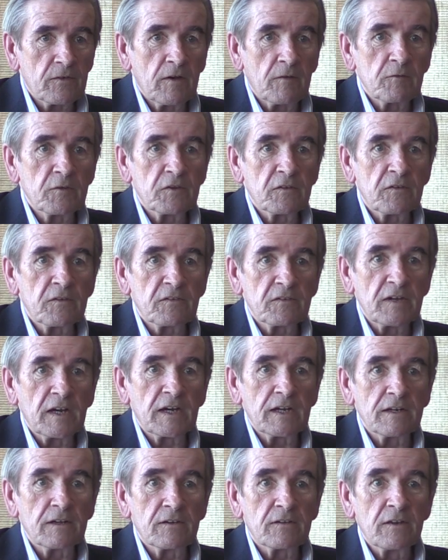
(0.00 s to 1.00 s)
of the
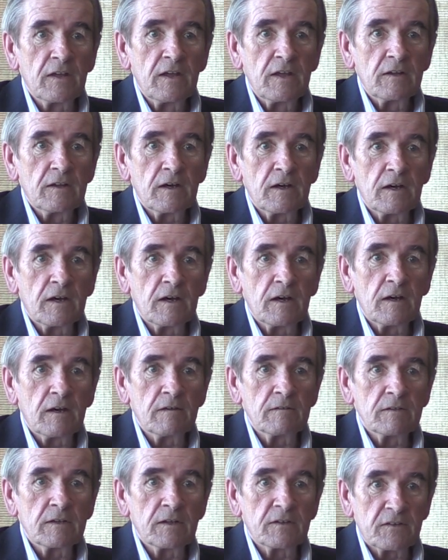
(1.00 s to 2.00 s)
societies
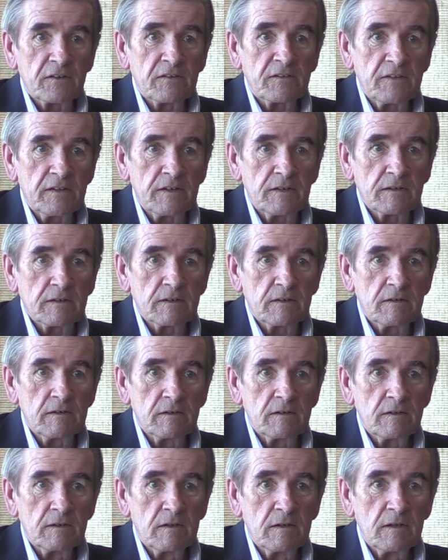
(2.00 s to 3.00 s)
it succeeded,
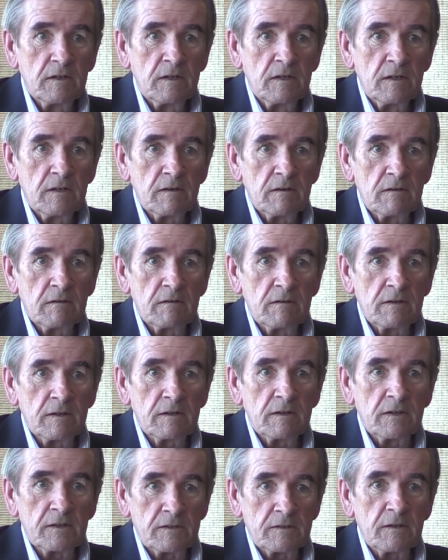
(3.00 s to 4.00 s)
or
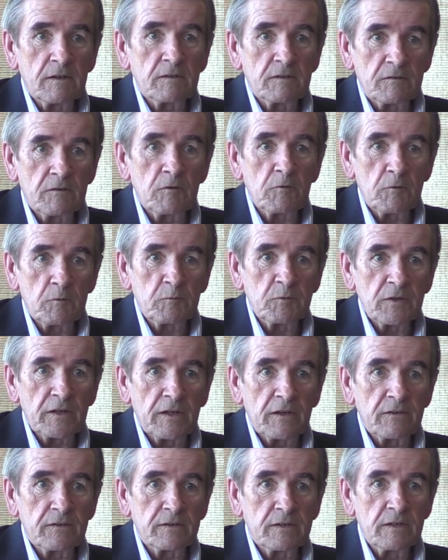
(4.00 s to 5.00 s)
it
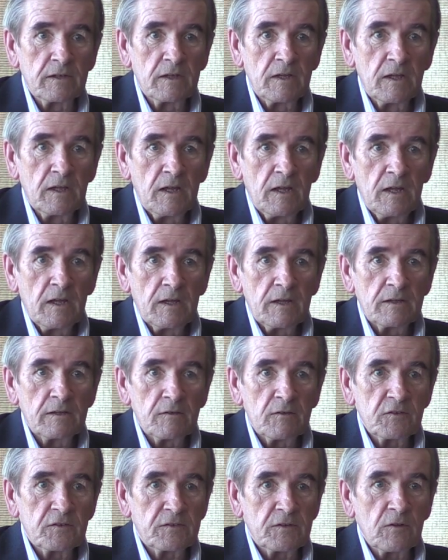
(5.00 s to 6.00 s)
replaced.
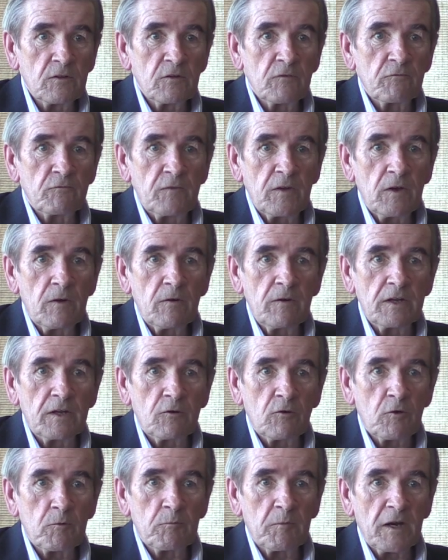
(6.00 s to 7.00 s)
Still a very
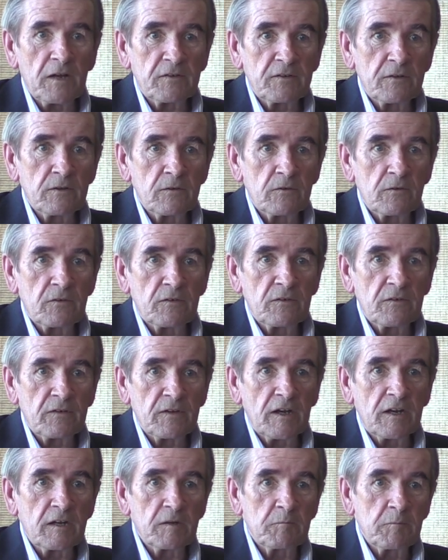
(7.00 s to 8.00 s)
corpuscular
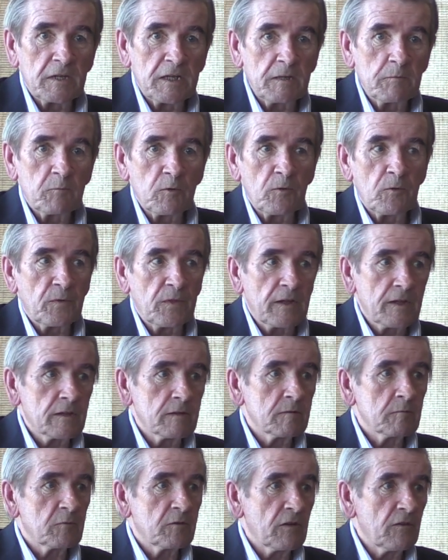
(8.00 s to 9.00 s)
society. People think of
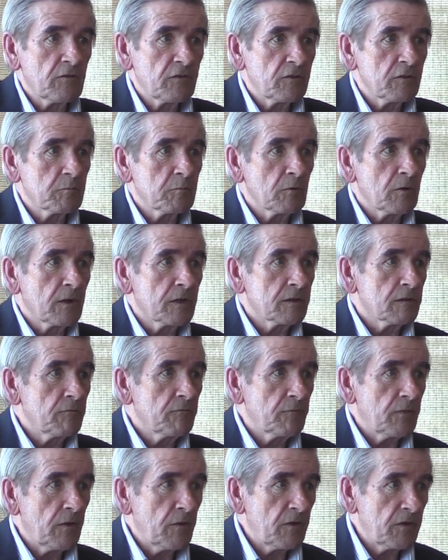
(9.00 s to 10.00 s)
themselves as belonging to
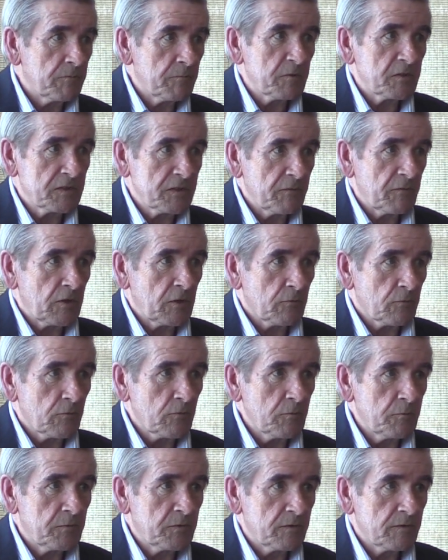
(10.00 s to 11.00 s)
very specific
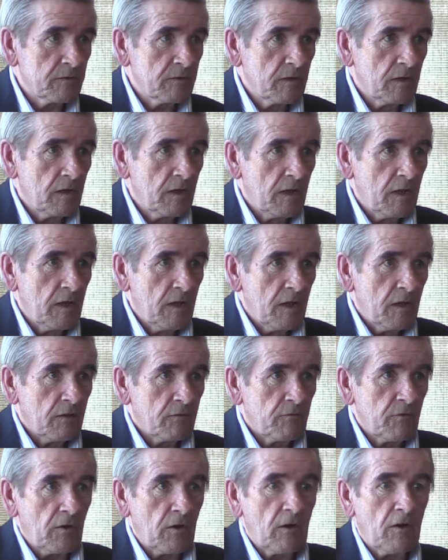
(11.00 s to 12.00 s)
groups. It's
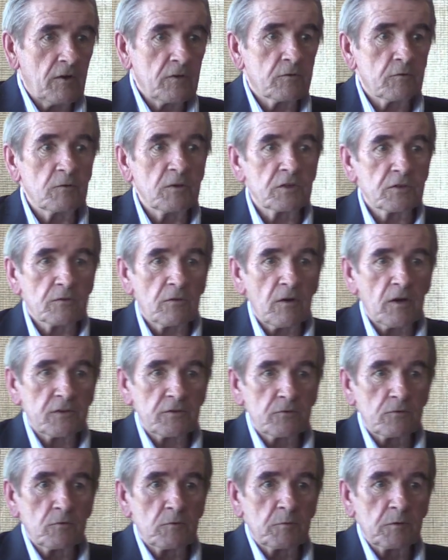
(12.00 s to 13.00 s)
very hard to reach
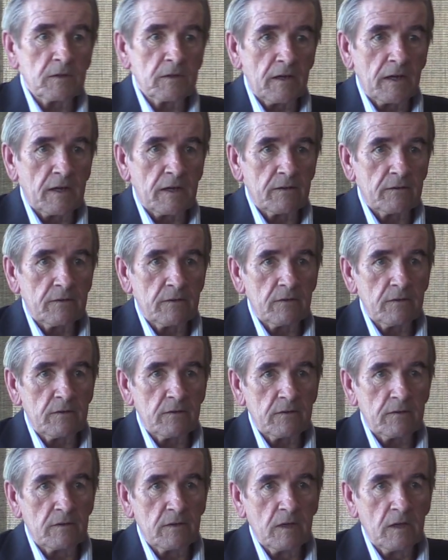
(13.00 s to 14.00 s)
cross-group alliances,